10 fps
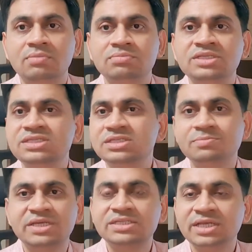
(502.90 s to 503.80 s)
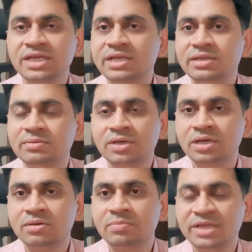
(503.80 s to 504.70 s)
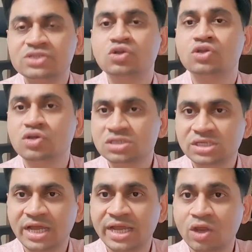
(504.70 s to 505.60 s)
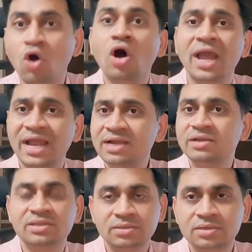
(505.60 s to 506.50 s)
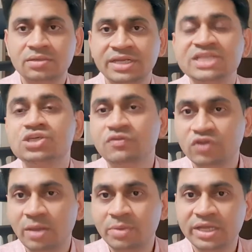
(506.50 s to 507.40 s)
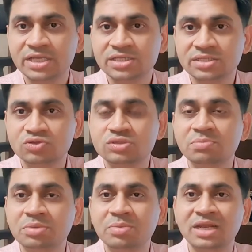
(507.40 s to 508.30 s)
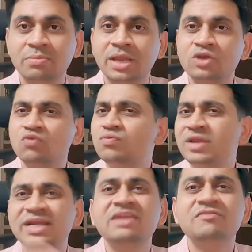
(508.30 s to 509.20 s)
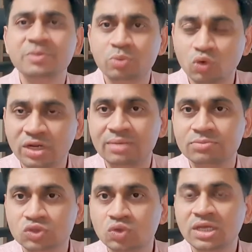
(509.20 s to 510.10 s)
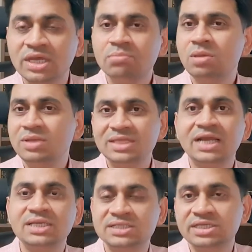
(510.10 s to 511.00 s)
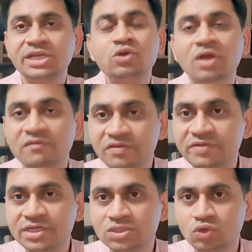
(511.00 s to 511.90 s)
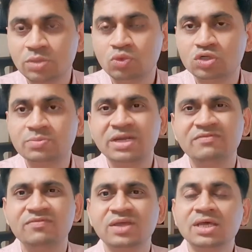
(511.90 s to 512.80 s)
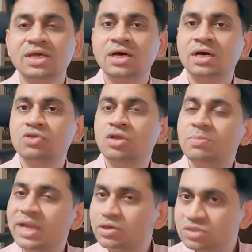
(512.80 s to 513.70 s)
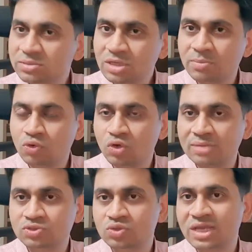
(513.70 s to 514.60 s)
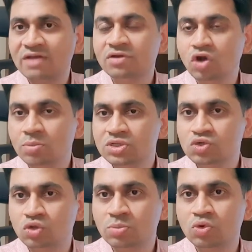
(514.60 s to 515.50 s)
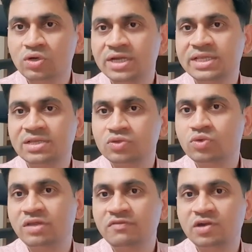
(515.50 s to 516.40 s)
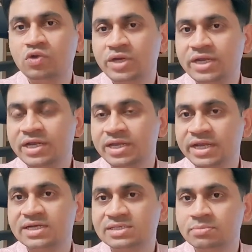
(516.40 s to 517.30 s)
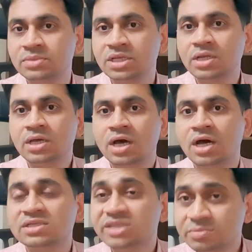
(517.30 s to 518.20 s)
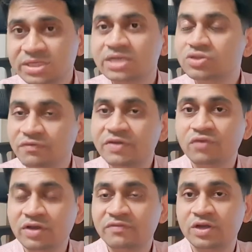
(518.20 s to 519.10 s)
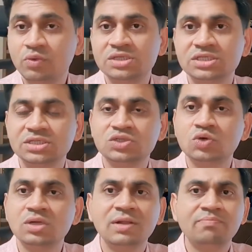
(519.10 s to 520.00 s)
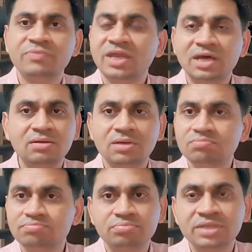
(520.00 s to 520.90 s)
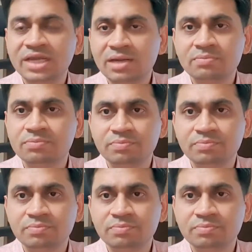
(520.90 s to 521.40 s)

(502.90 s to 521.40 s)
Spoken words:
This is basically based on your style and the nature of your application. So some people are applying to very different programs, so maybe in that case they need to have different storyboards. But if you are applying to similar programs, you can have a common storyboard and then refer to it and create some subsets of it for different questions. So there are